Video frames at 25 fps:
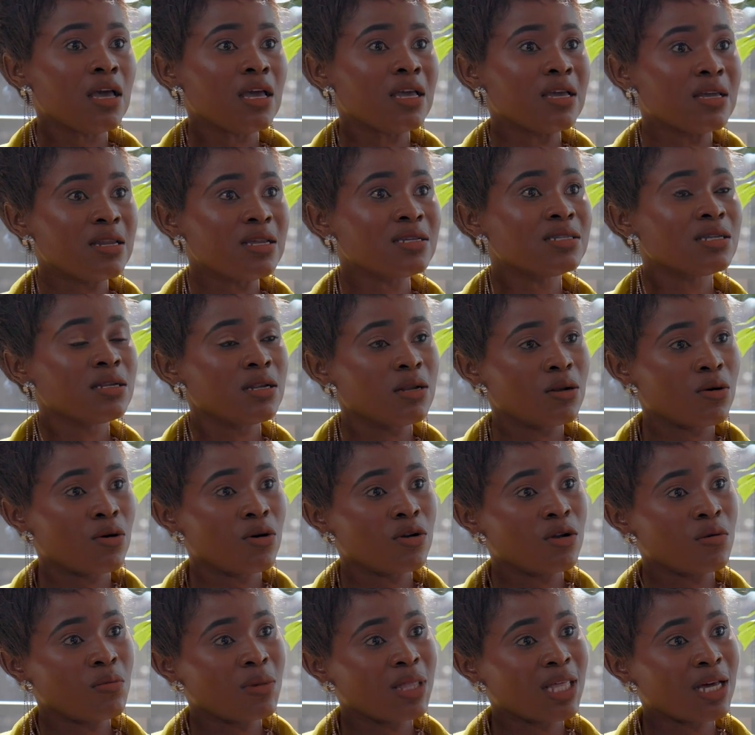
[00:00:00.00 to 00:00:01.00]
it is an
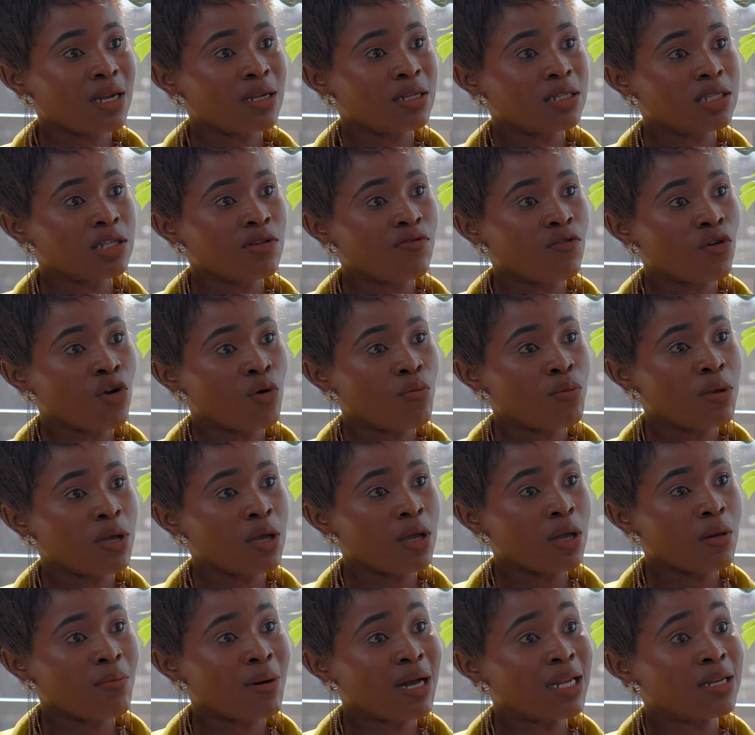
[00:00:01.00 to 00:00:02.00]
economy that is
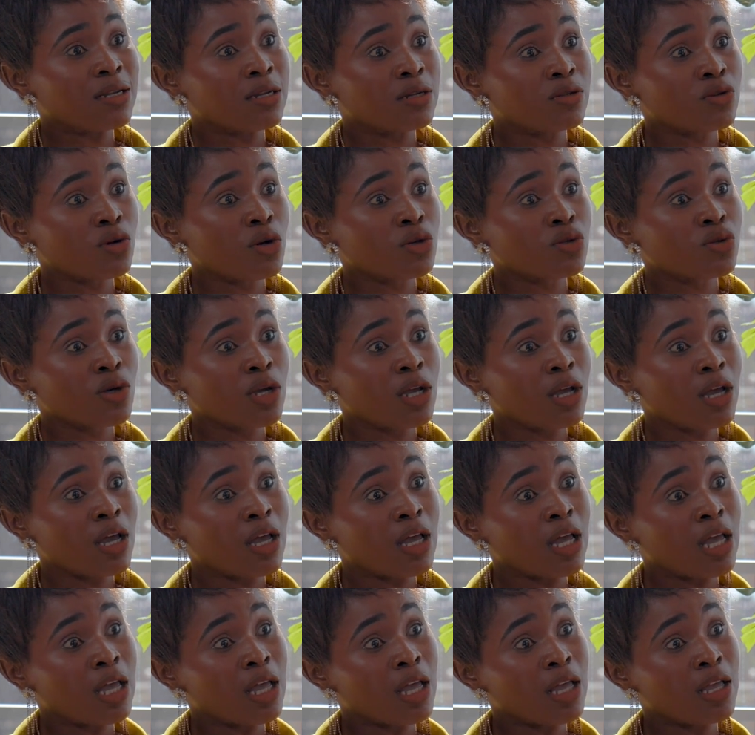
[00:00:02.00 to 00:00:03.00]
developing, but it's also
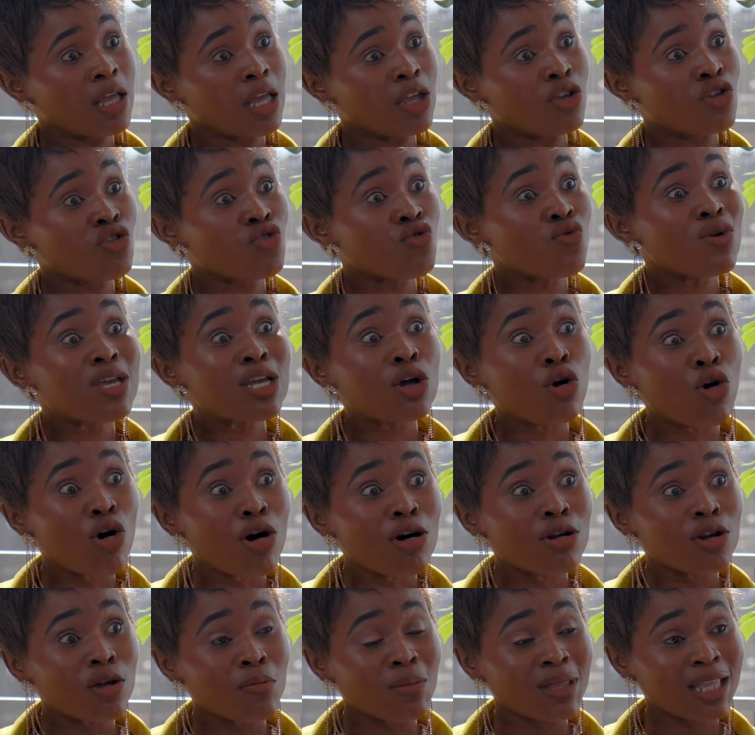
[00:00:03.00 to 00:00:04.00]
a new
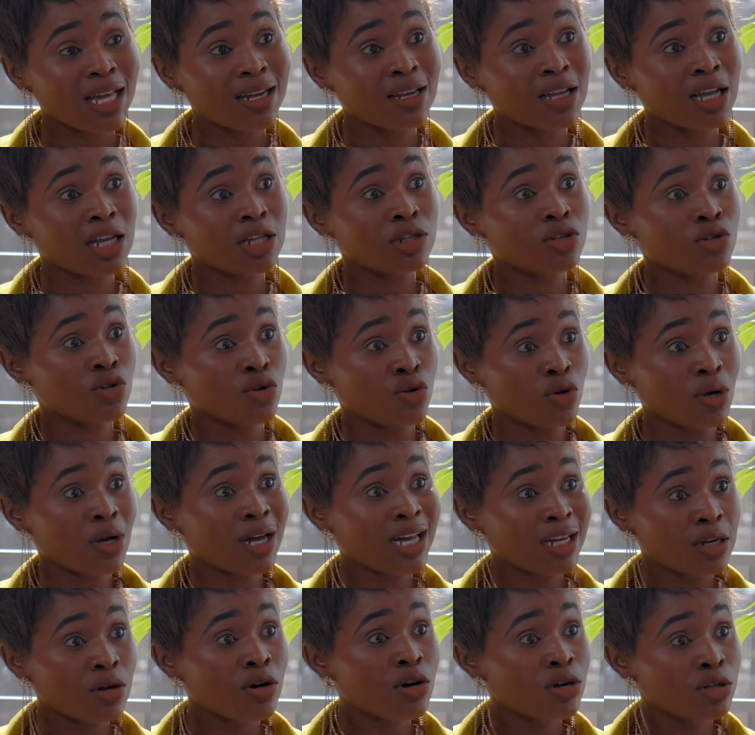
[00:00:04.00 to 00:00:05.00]
economy that can
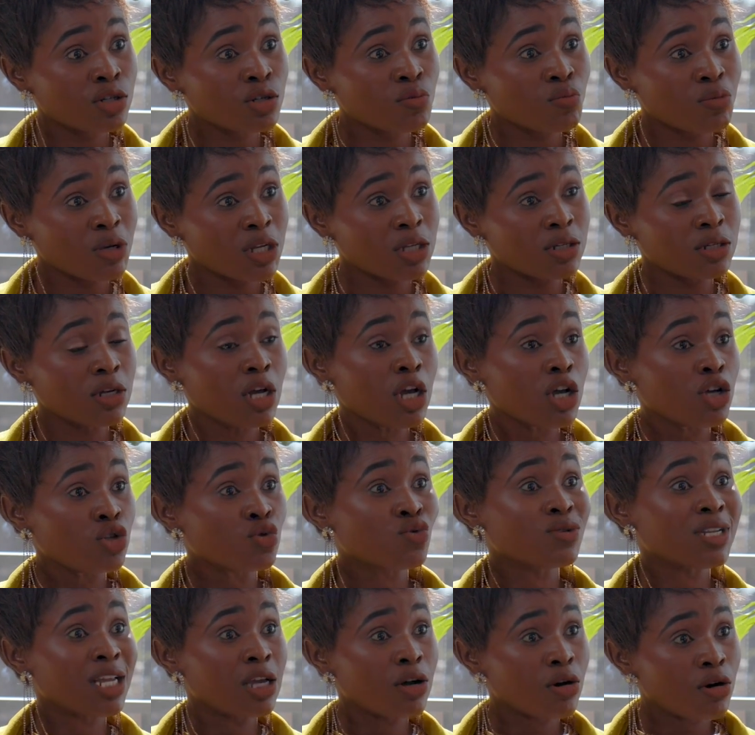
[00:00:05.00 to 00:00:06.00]
contribute
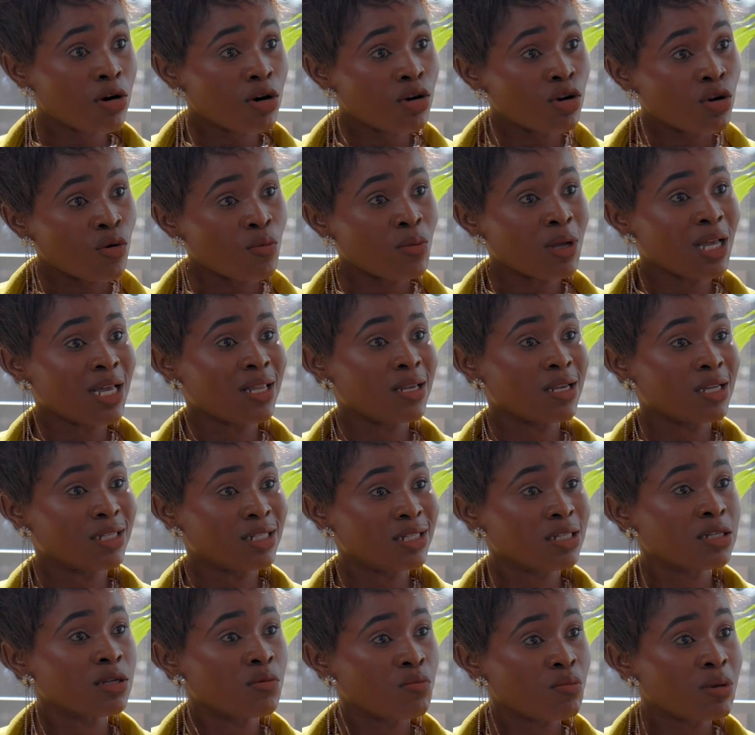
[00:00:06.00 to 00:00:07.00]
to the economy and the
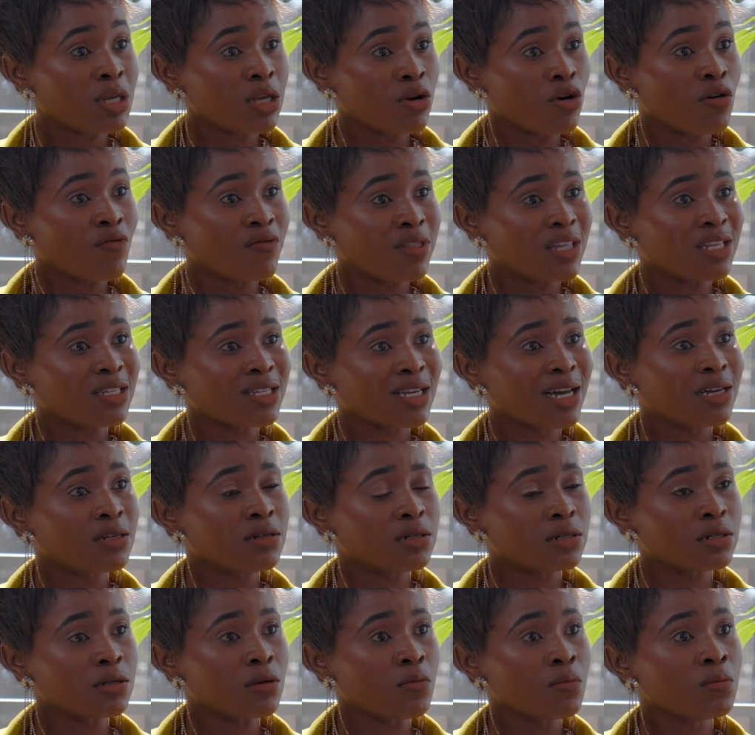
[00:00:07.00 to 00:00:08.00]
GDP of this
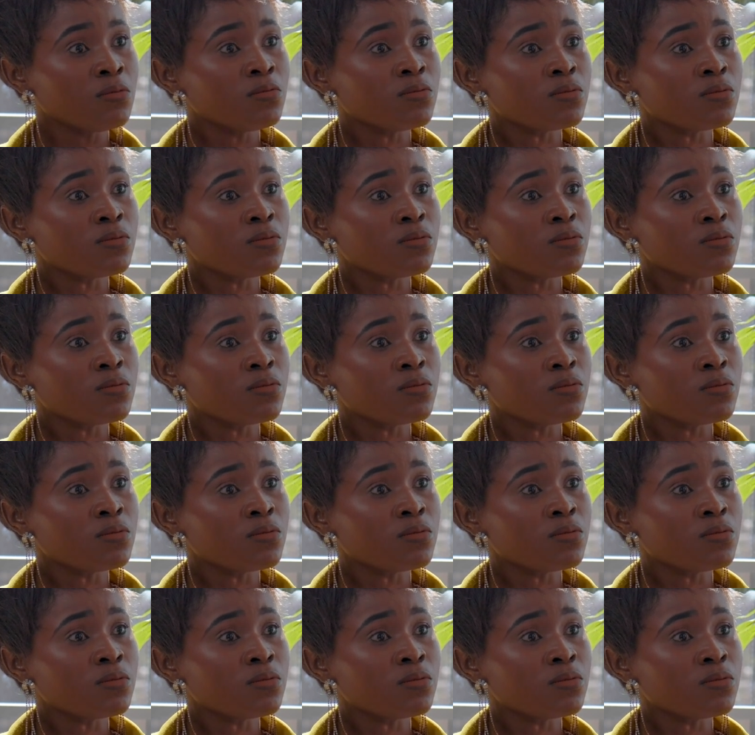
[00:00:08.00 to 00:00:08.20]
country.